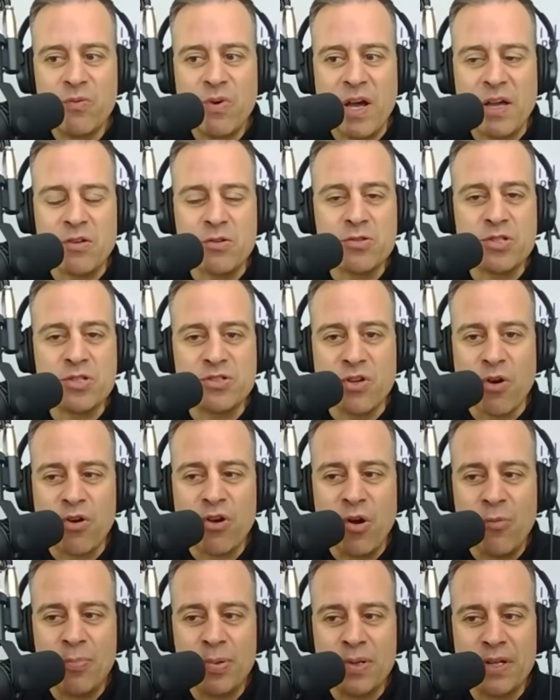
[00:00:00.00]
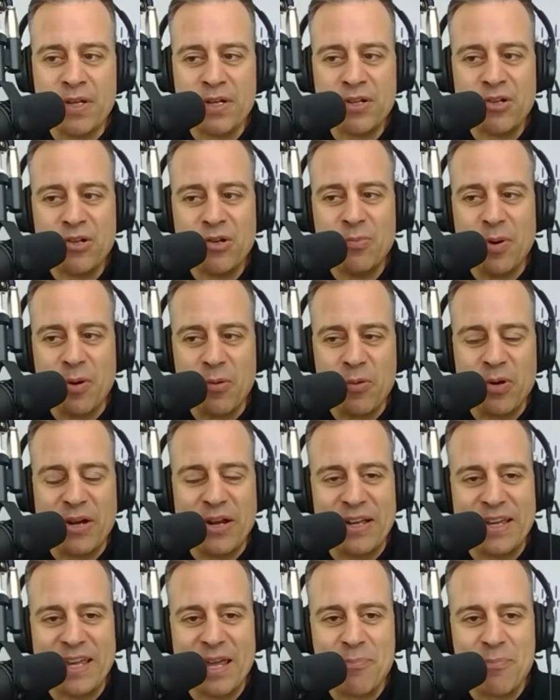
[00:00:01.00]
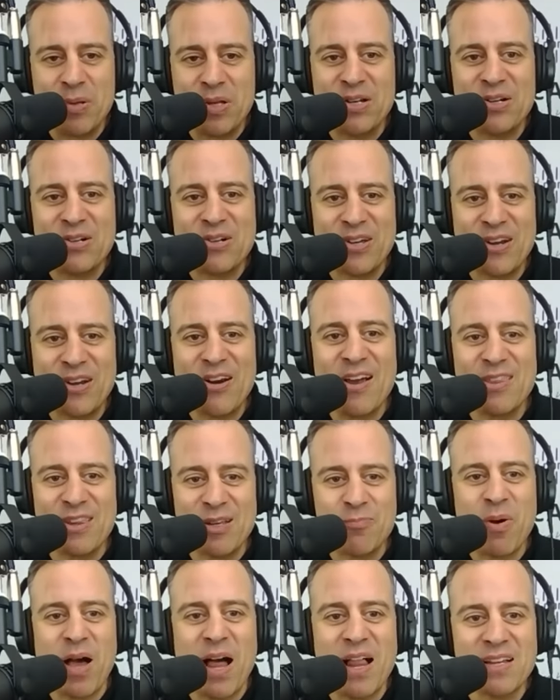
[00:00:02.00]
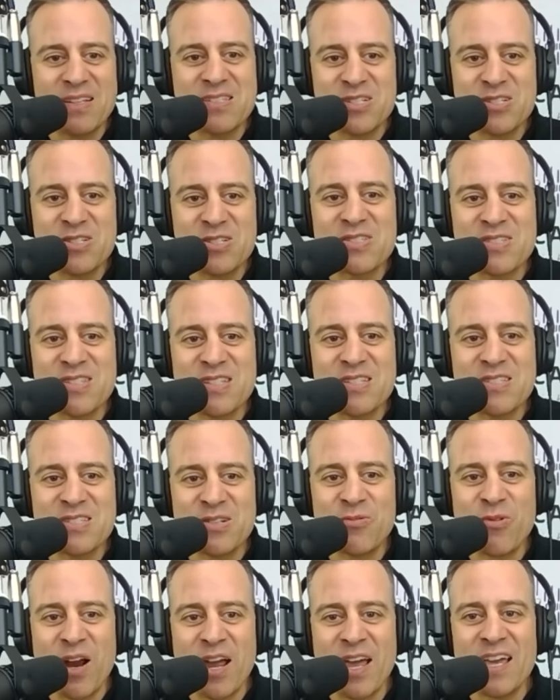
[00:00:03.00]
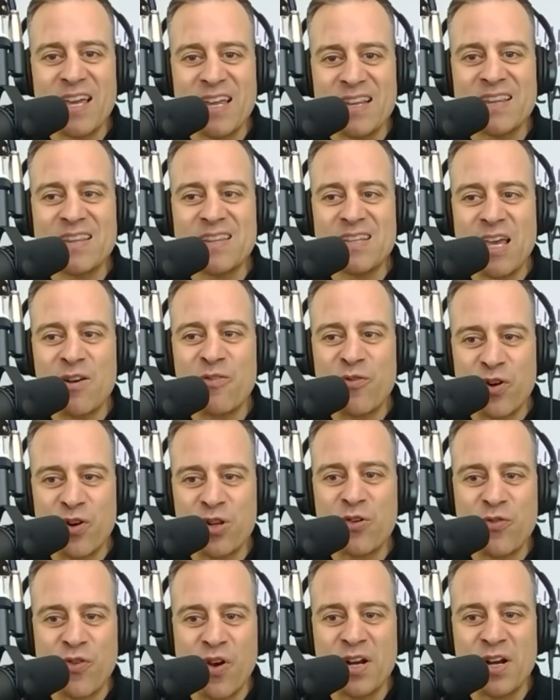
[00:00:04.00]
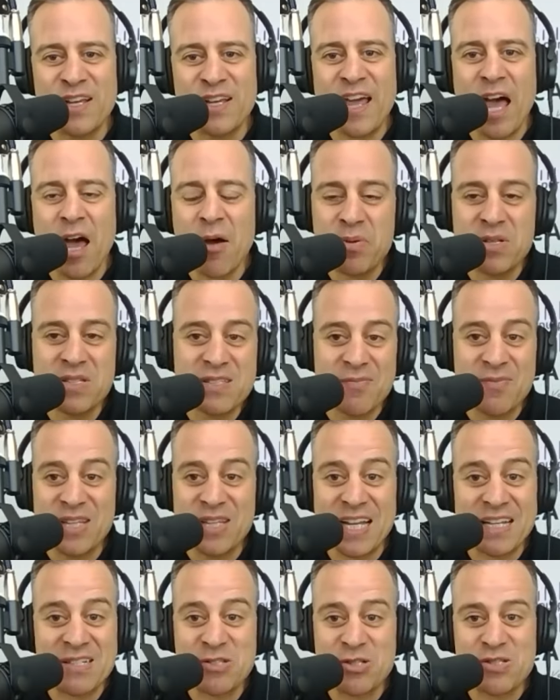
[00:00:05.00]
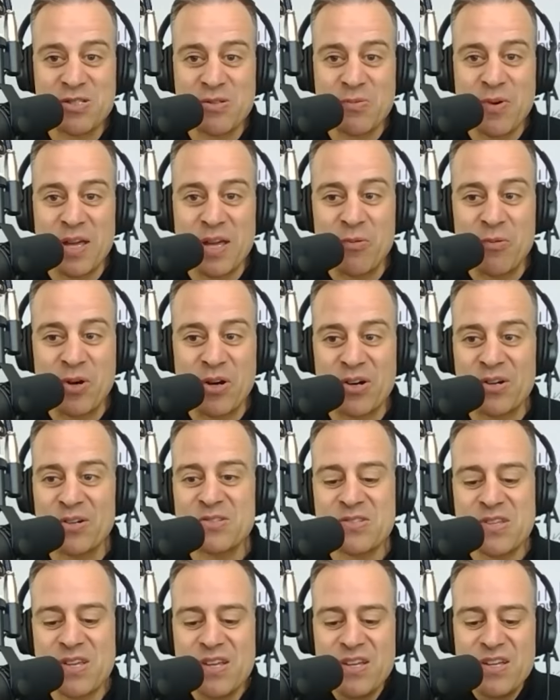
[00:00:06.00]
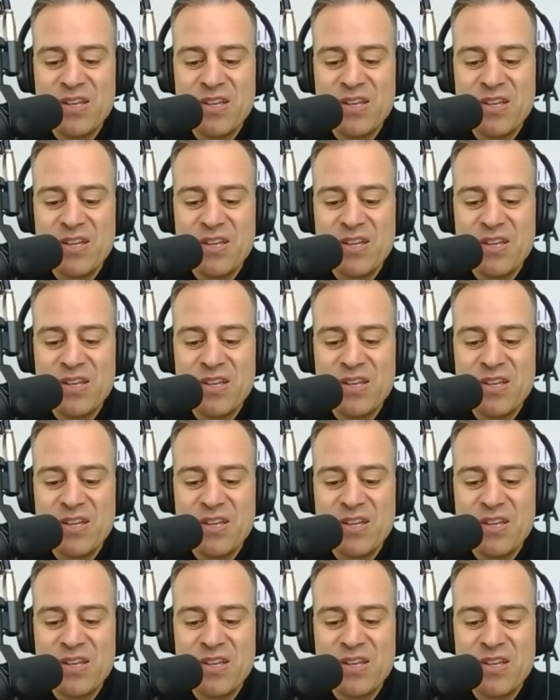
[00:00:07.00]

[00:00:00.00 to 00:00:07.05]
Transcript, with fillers: I usually don't go political, but we're going to get political here. I think politicians listen, right, and and further funding happens. I mean, that's just the way it works.